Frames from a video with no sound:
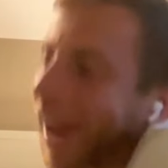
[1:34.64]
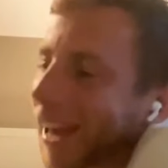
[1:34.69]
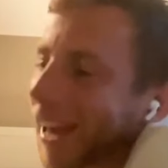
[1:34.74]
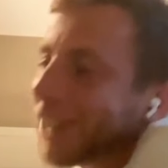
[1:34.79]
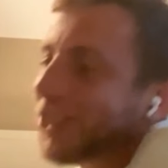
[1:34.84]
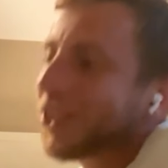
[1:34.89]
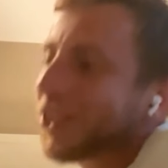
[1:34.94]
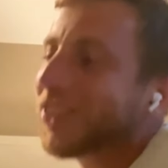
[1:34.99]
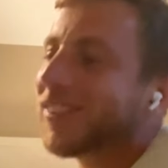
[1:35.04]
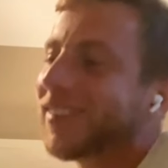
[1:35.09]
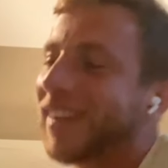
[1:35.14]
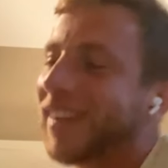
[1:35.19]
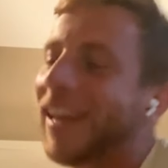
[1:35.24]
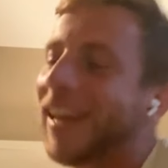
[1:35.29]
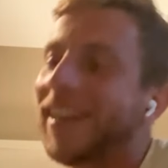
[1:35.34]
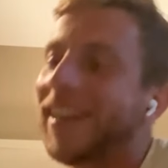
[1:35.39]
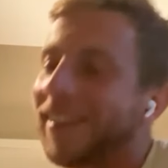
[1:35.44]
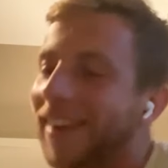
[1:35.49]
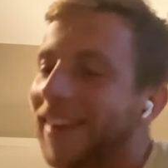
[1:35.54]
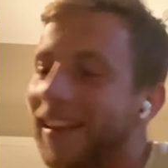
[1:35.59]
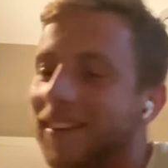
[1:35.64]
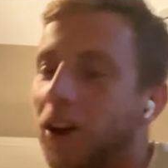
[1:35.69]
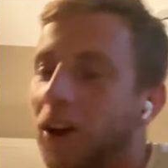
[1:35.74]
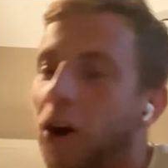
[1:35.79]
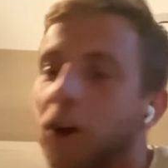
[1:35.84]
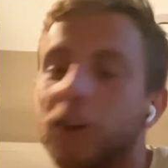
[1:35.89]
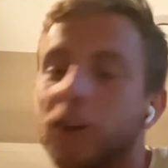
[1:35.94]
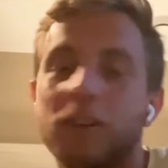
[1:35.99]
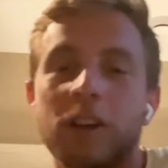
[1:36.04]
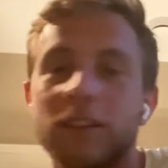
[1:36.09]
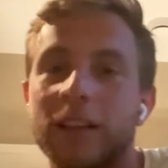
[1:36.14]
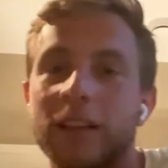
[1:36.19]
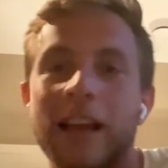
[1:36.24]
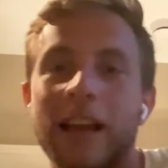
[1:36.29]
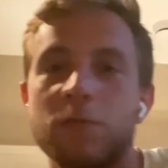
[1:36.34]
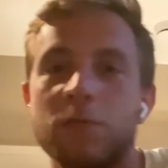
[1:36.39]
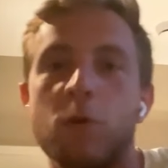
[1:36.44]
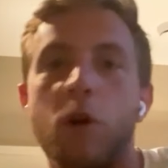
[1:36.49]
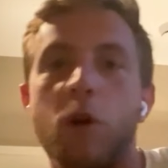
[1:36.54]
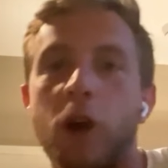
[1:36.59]
I just think that Alcaraz
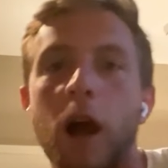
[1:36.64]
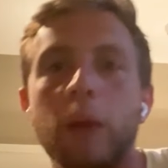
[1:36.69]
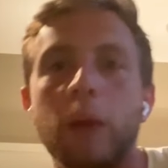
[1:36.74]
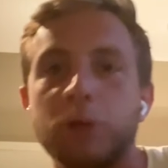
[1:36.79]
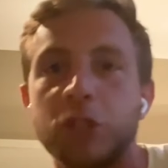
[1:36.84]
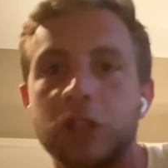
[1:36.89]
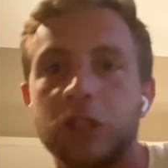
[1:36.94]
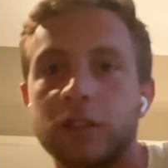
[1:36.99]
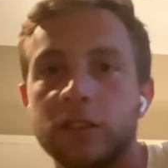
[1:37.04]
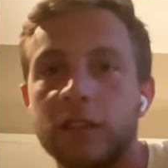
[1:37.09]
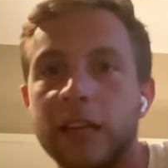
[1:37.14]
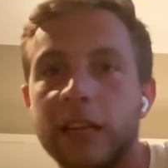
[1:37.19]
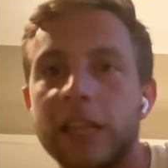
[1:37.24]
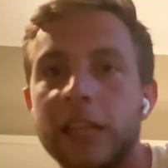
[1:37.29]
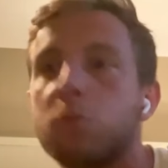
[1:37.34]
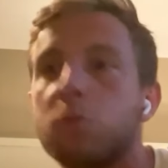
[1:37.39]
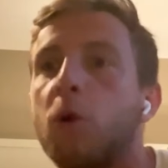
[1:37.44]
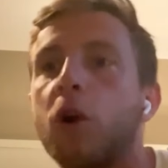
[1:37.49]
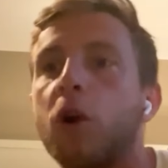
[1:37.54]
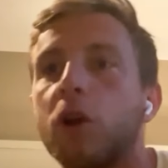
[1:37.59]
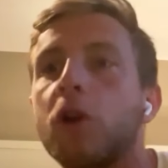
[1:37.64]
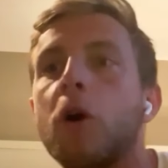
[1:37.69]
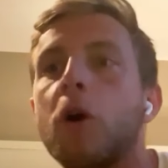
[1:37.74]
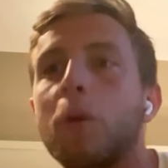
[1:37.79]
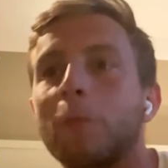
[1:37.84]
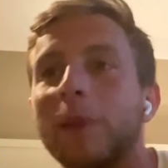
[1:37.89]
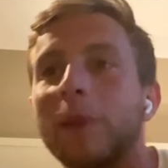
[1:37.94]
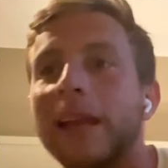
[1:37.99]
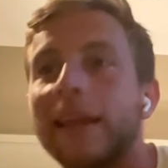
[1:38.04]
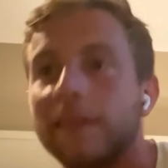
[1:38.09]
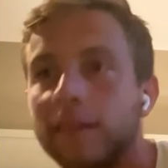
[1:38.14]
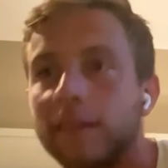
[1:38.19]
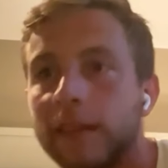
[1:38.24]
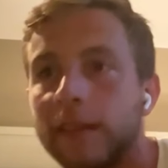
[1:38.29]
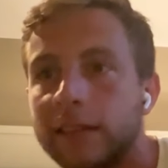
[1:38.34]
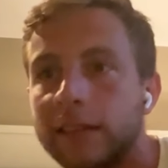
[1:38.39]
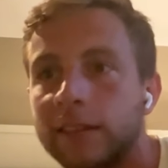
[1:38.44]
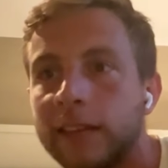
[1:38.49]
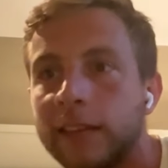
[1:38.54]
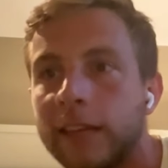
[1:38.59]
has more options. He's more complete
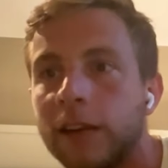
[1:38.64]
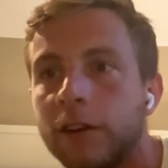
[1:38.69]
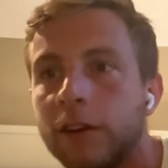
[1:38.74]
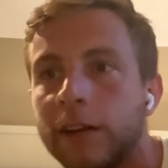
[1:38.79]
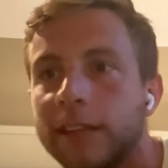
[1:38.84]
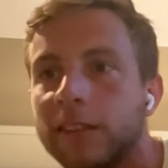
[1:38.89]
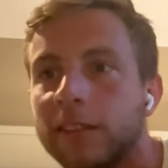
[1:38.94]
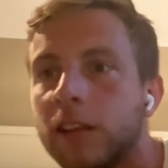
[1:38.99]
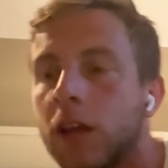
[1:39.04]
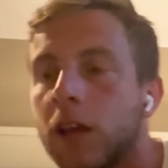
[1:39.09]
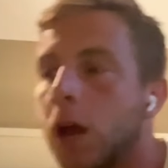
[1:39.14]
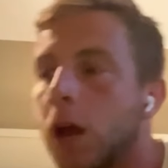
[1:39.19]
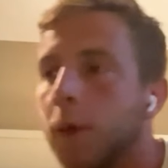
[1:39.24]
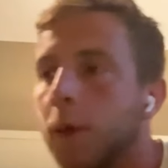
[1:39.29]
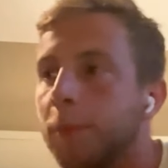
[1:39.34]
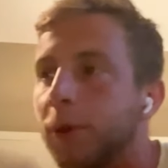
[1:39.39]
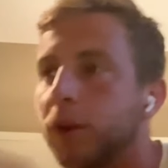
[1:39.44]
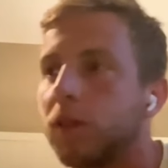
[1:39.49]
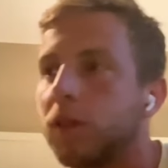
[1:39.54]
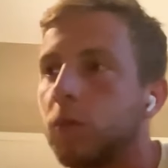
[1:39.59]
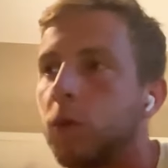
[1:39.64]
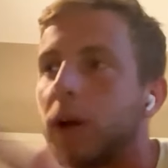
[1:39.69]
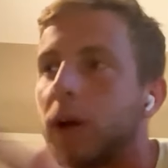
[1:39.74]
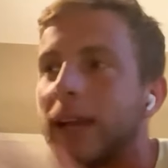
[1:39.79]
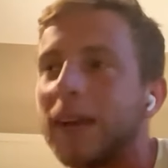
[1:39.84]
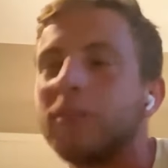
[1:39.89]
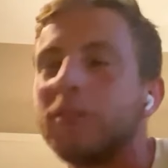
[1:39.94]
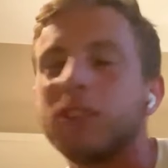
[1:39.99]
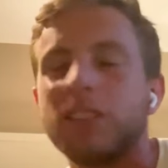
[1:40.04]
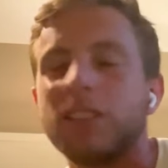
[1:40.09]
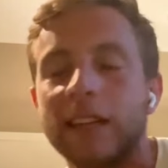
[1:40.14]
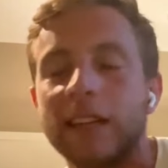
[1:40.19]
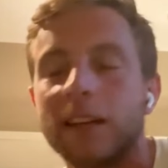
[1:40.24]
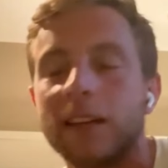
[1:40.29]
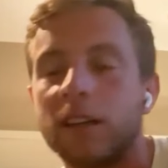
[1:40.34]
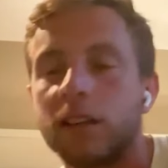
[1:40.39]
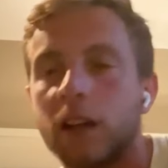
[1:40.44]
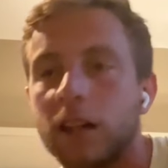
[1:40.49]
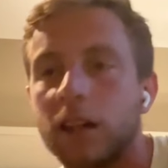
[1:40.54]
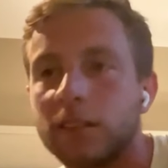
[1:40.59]
than Sinner is. But whatever
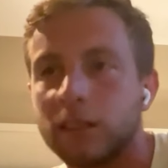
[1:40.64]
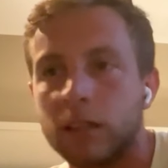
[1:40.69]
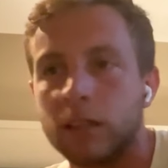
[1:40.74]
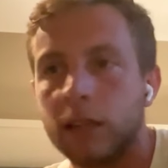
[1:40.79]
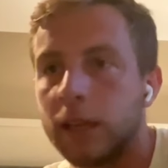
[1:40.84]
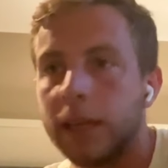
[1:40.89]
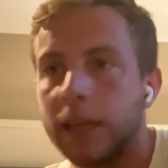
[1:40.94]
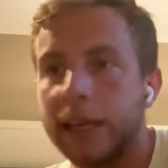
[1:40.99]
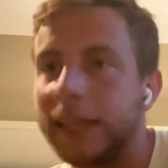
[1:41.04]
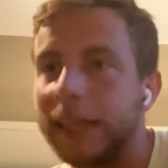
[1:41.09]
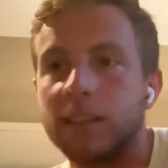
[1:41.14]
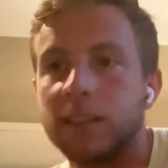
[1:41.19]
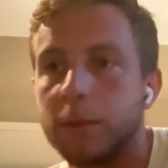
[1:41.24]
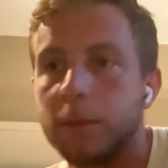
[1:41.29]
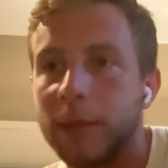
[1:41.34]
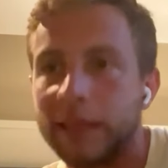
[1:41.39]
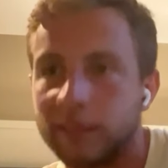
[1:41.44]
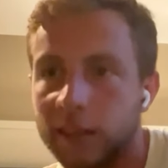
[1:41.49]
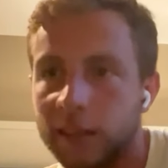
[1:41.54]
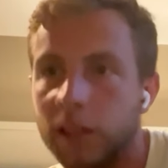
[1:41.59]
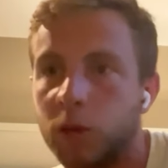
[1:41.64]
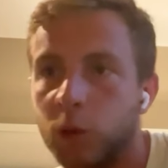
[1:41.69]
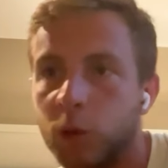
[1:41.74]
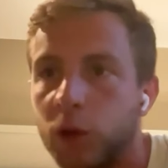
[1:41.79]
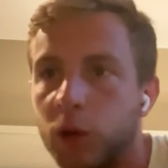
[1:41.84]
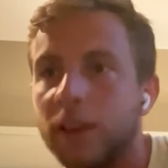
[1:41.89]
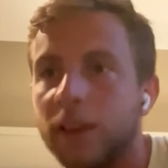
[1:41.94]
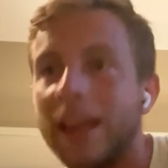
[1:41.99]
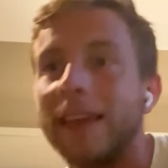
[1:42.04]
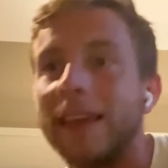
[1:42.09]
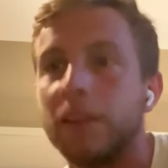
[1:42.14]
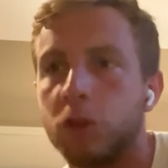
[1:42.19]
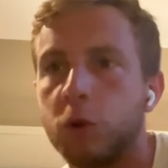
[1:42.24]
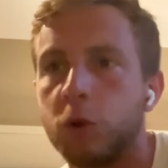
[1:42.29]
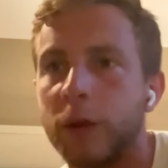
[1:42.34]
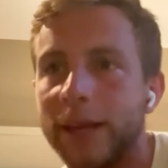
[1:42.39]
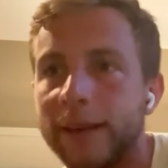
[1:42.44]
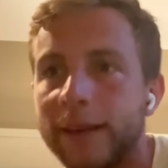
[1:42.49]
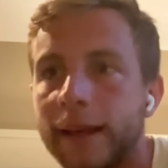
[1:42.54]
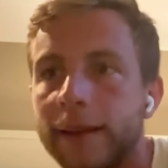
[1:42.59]
Sinner does, he's the best in the world in
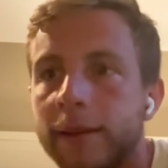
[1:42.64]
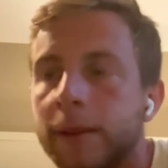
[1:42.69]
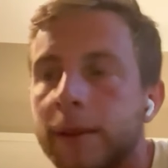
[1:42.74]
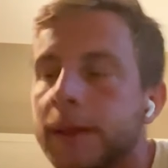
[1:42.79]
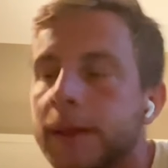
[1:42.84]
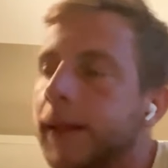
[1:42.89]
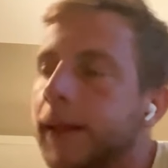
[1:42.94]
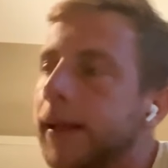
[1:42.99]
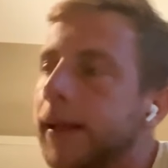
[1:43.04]
doing that.